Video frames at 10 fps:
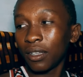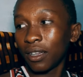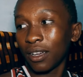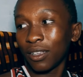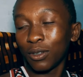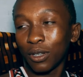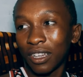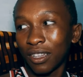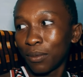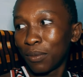Yeah, you
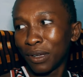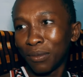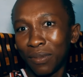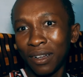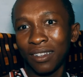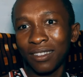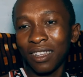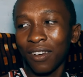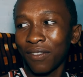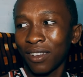get a big belly,
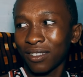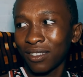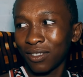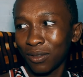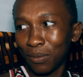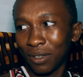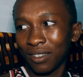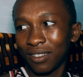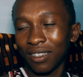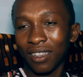stuff like this,
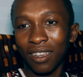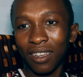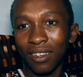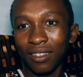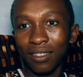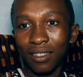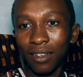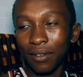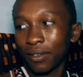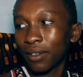thin so skin.
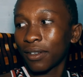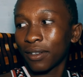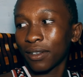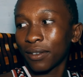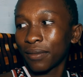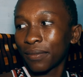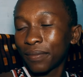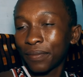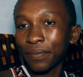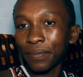We get lots of our
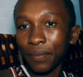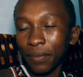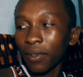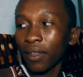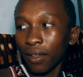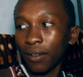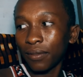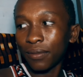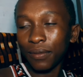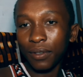children who come new,
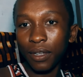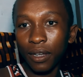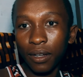they have the big yeah.